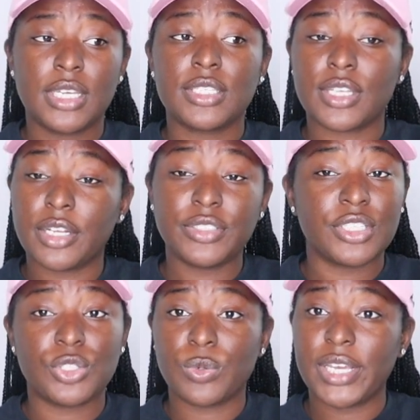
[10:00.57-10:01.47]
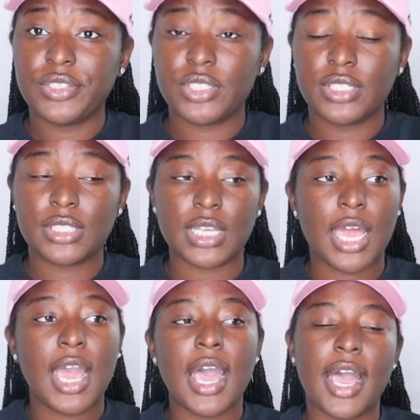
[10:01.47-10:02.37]
certain situations.
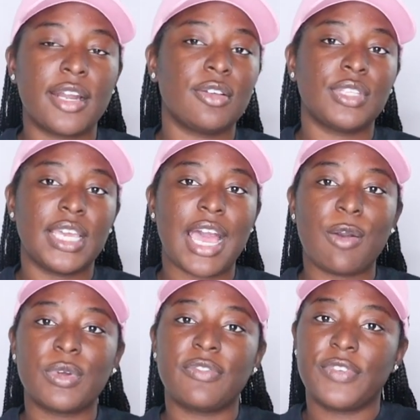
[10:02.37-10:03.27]
I don't think I would have